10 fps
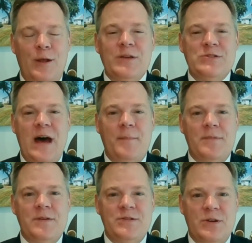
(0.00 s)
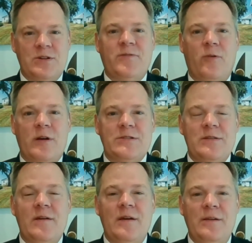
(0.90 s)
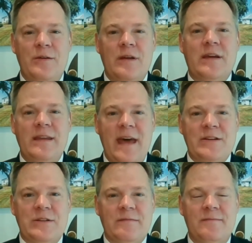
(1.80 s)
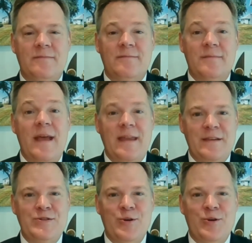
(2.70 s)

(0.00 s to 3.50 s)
Look us up, search for us, Nooga Connection, and